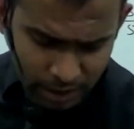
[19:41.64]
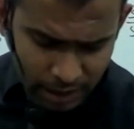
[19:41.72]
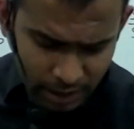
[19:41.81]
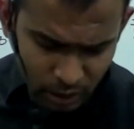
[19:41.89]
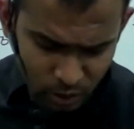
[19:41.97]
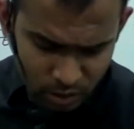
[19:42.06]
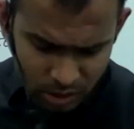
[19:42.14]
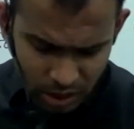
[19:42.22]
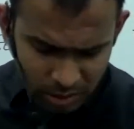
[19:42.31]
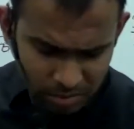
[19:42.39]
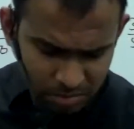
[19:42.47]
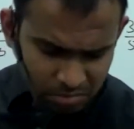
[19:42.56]
telling you
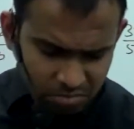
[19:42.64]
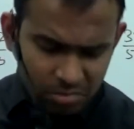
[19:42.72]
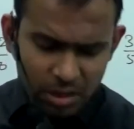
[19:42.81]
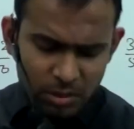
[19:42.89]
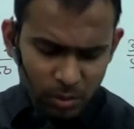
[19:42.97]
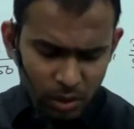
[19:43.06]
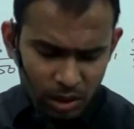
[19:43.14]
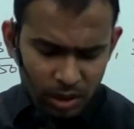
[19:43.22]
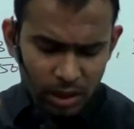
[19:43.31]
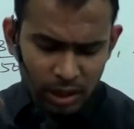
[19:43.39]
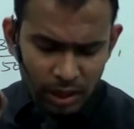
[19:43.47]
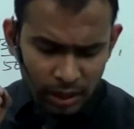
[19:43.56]
some
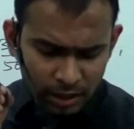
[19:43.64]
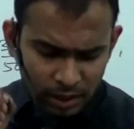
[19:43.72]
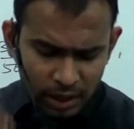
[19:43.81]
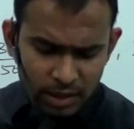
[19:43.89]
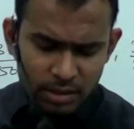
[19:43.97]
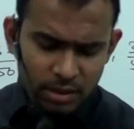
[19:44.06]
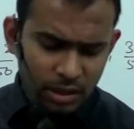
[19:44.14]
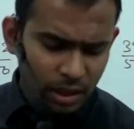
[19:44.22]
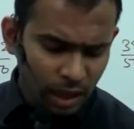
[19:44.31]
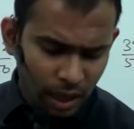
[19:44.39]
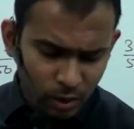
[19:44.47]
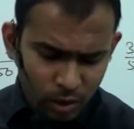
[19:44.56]
smaller things,
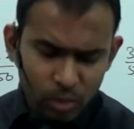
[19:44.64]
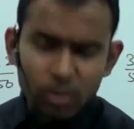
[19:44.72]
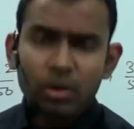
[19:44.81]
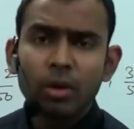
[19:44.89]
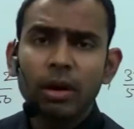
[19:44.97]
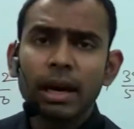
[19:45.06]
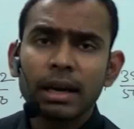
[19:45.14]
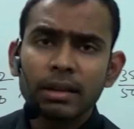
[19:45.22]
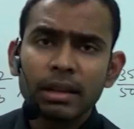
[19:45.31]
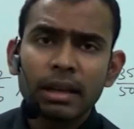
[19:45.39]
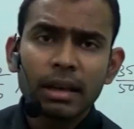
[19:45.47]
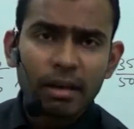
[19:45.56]
how to locate
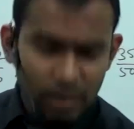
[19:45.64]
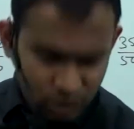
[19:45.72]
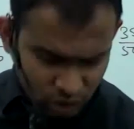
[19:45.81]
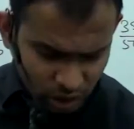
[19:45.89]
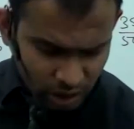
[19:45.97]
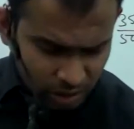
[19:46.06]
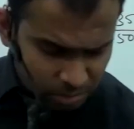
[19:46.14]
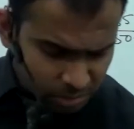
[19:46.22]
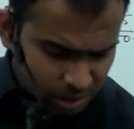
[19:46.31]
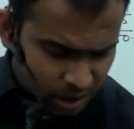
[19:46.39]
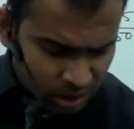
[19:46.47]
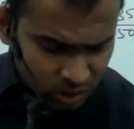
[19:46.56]
the irrational
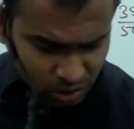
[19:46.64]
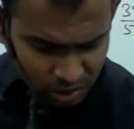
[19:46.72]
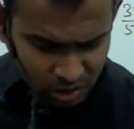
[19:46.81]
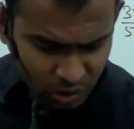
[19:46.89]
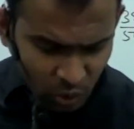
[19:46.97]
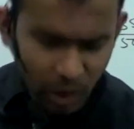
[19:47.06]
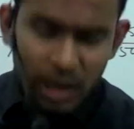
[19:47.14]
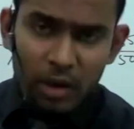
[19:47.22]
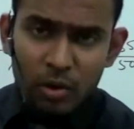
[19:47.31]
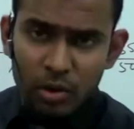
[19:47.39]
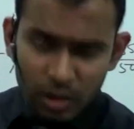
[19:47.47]
numbers or the square root